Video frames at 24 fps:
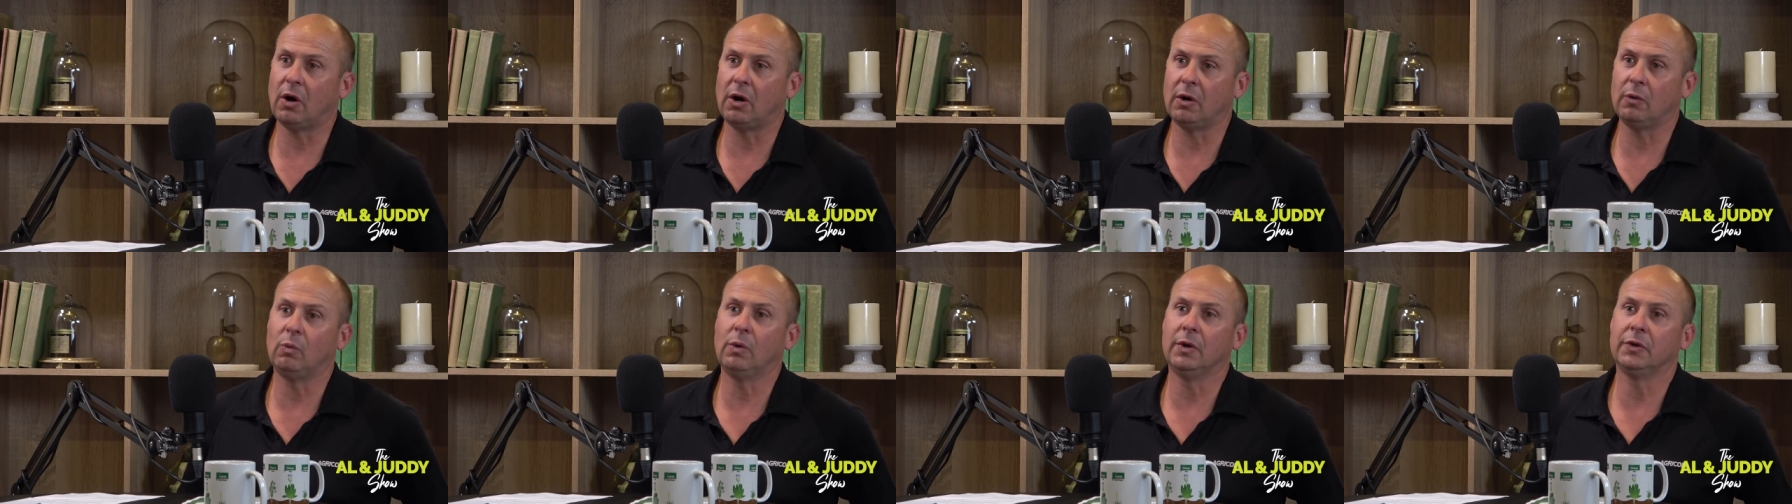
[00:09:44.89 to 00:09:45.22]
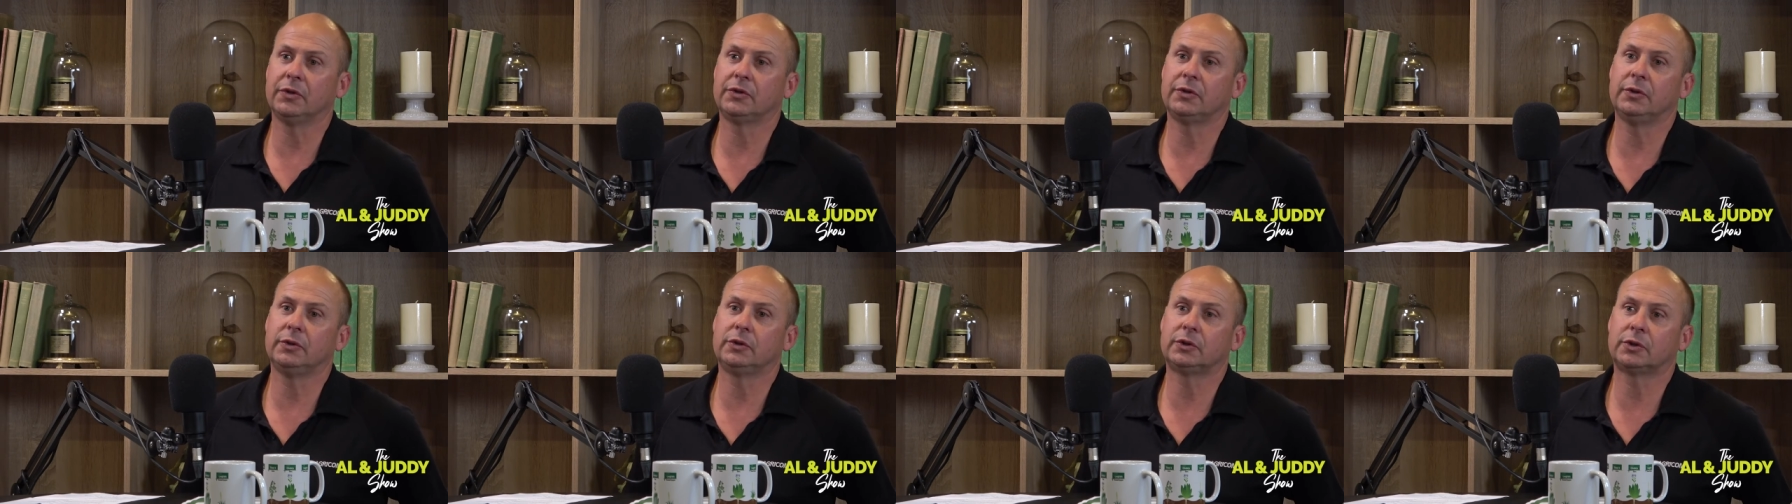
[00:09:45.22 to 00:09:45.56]
I
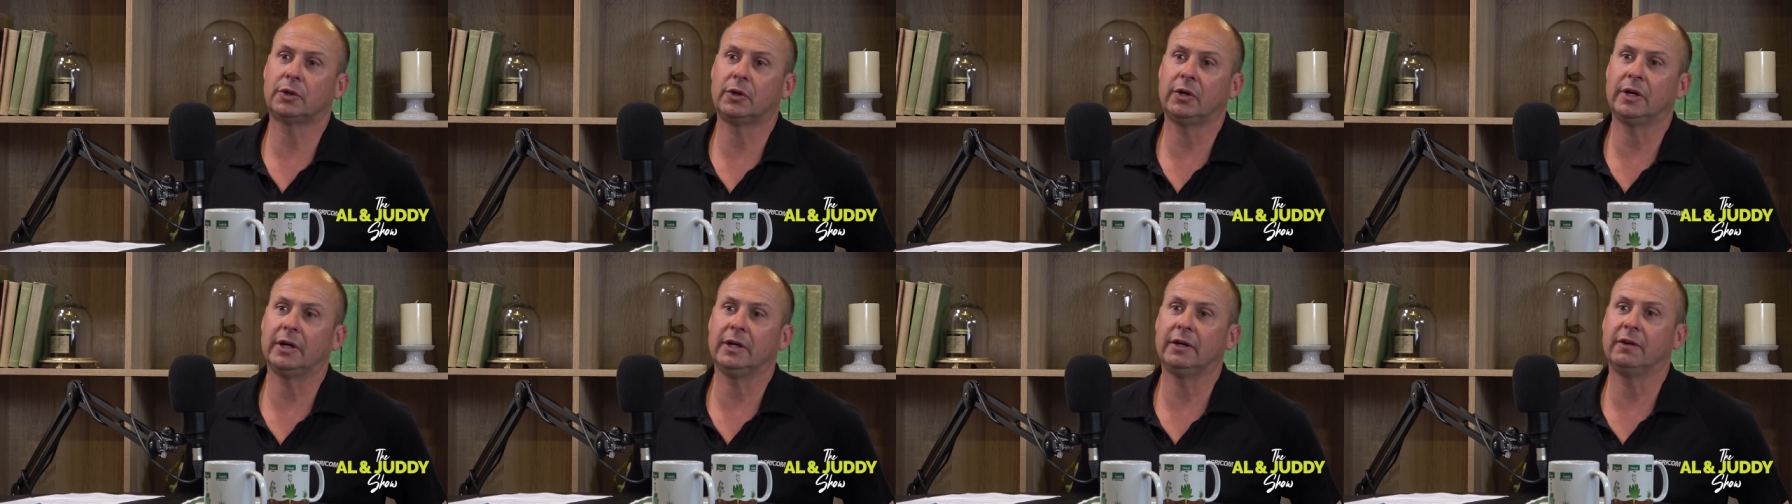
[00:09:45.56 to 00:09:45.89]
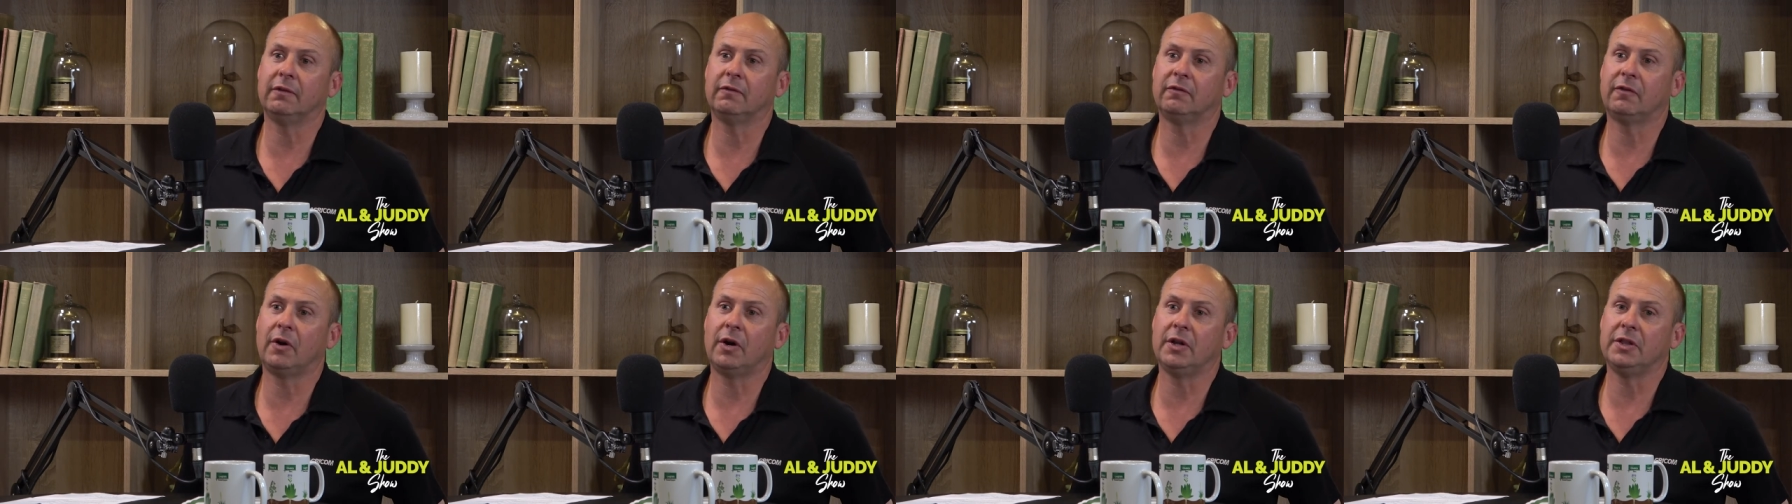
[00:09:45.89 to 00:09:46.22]
want to try
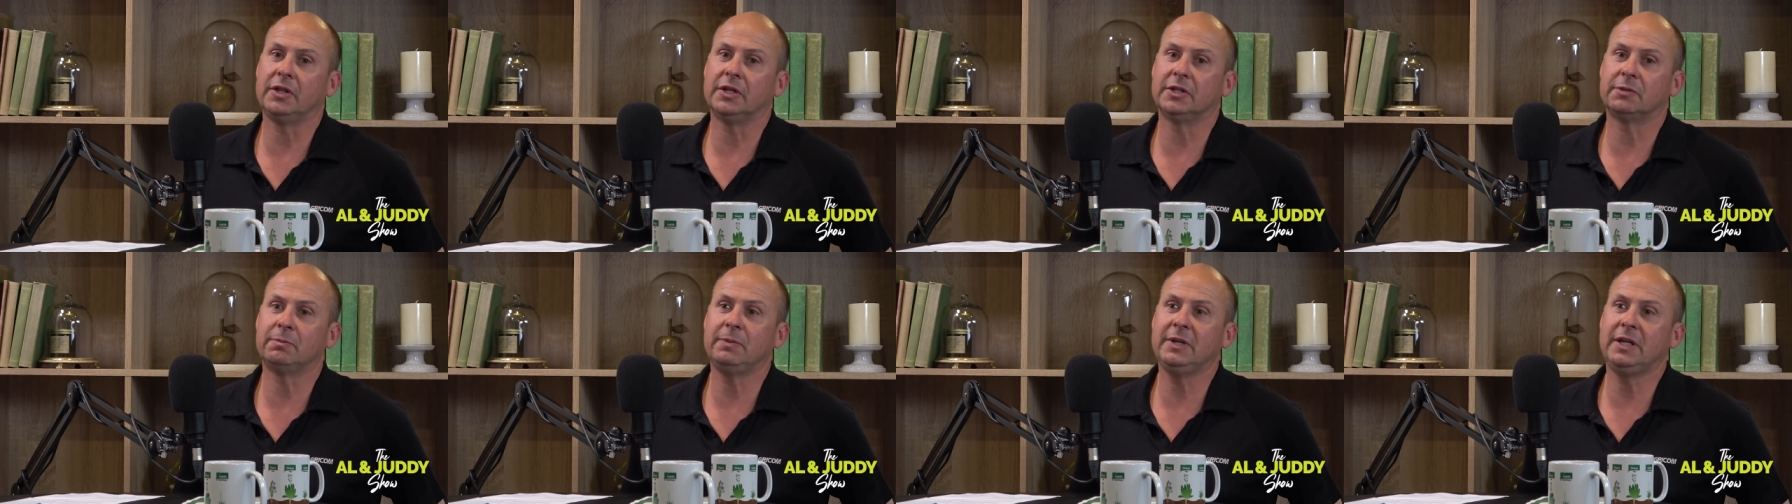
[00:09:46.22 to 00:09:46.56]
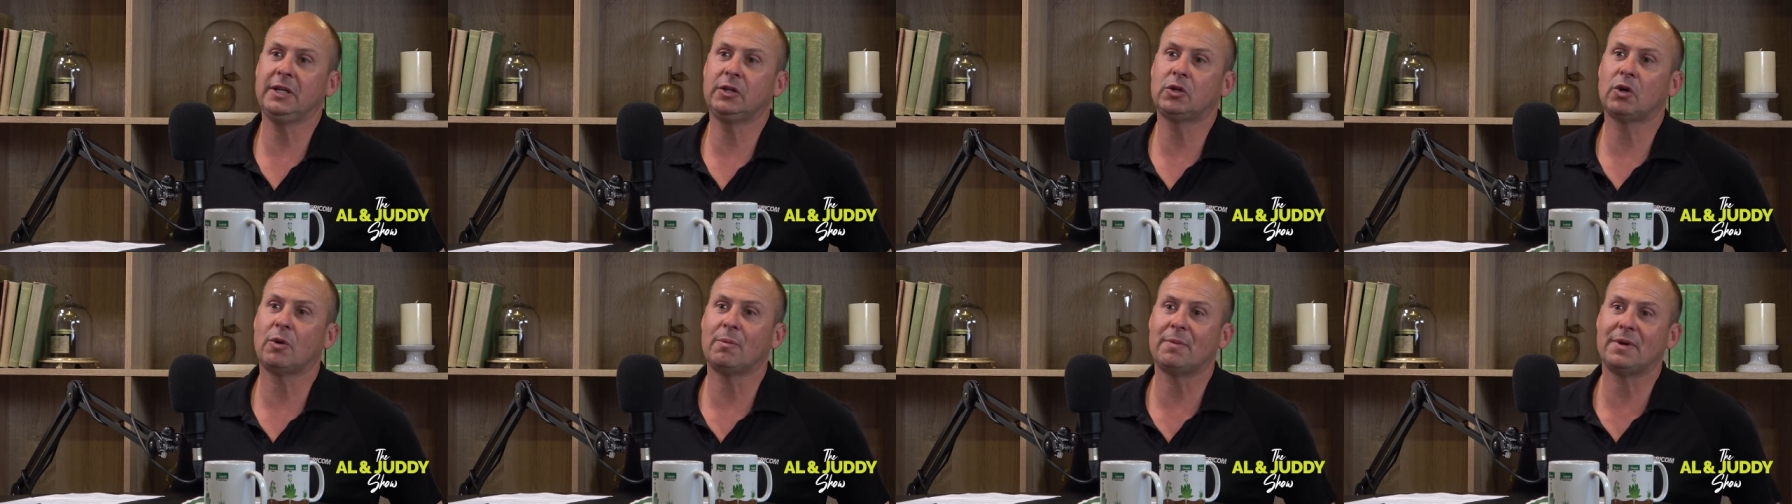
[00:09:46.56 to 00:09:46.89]
and find as
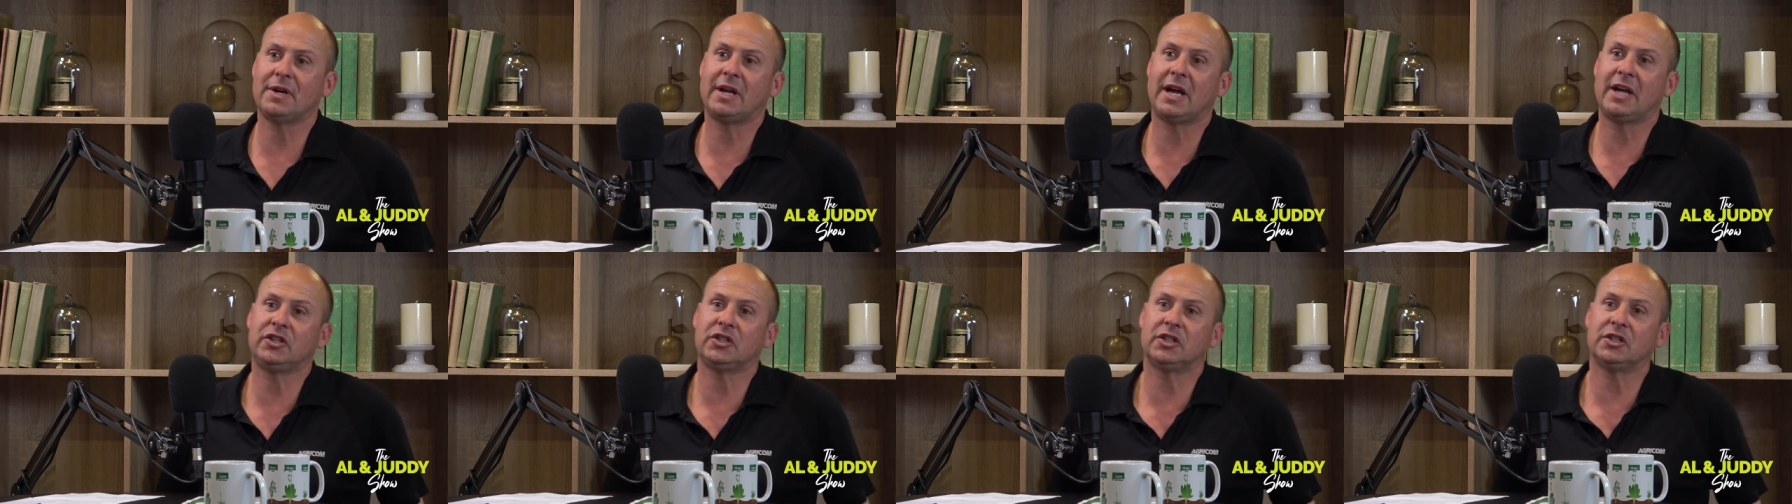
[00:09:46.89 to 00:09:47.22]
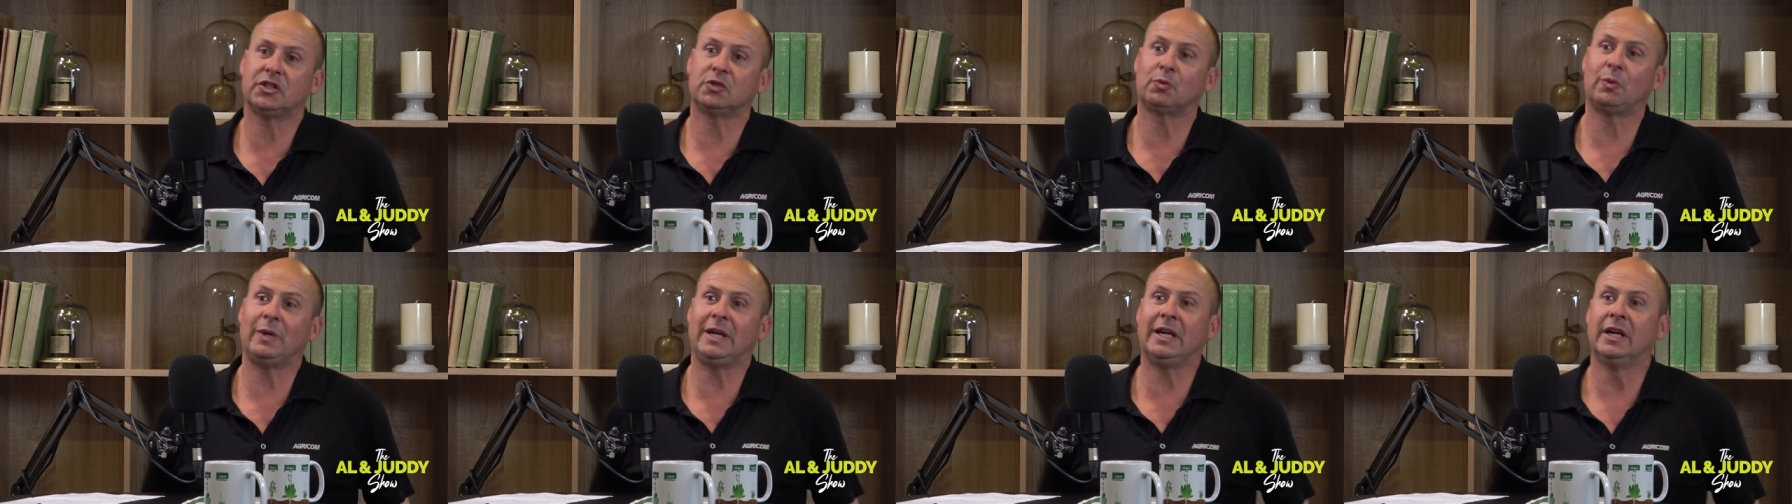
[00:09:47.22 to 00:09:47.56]
many
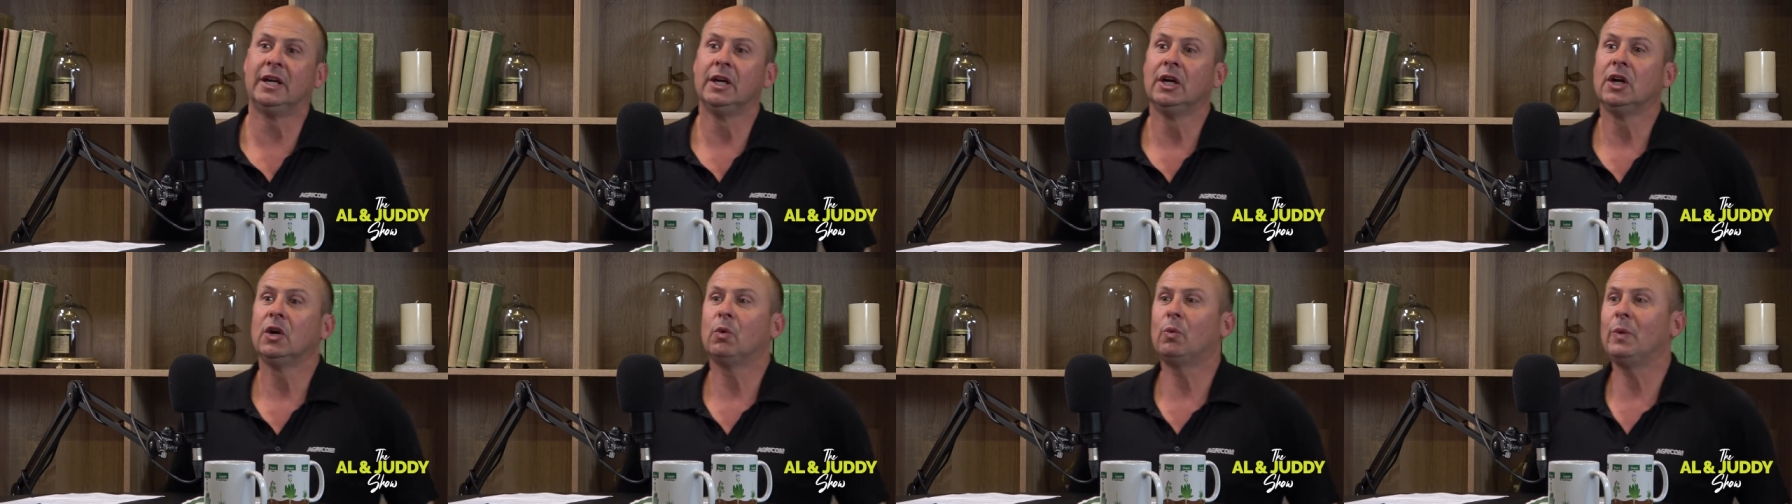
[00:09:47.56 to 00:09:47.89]
combinations where